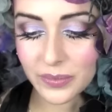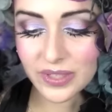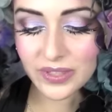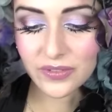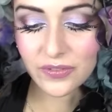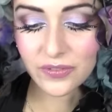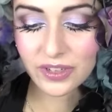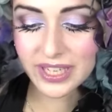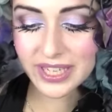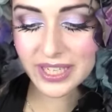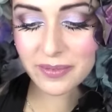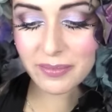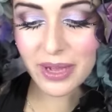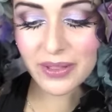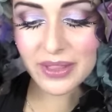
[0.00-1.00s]
When
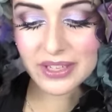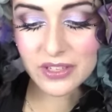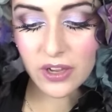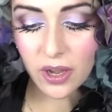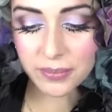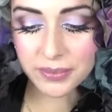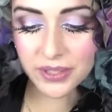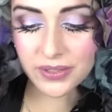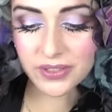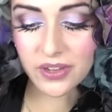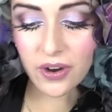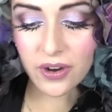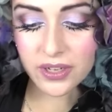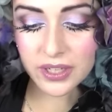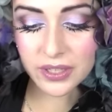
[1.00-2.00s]
reading about the top notes,
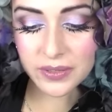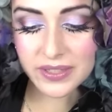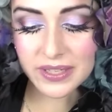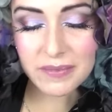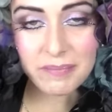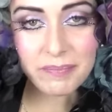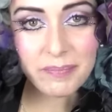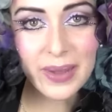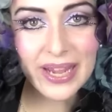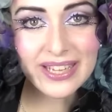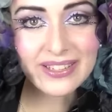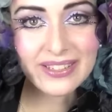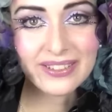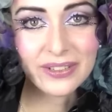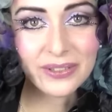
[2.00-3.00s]
heart notes and
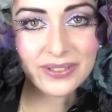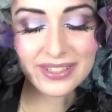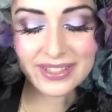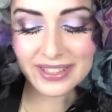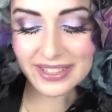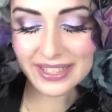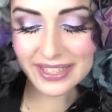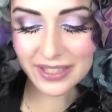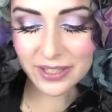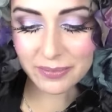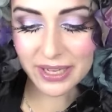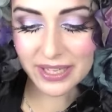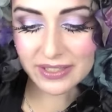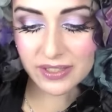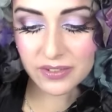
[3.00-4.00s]
base notes that
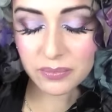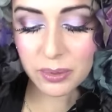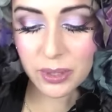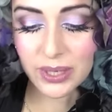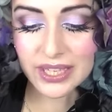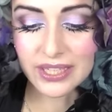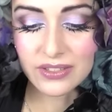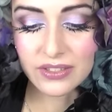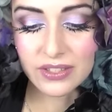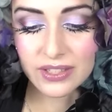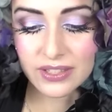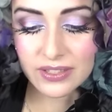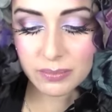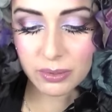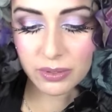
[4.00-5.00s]
Illamasqua put into
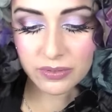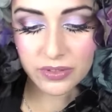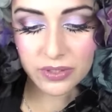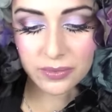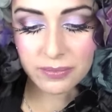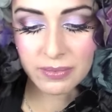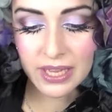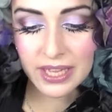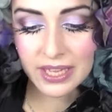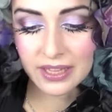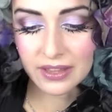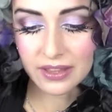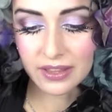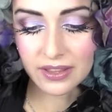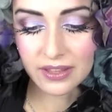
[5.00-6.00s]
this perfume,
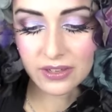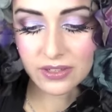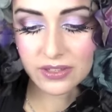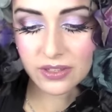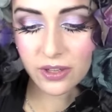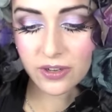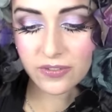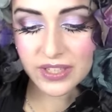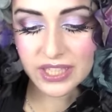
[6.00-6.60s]
there's a lot of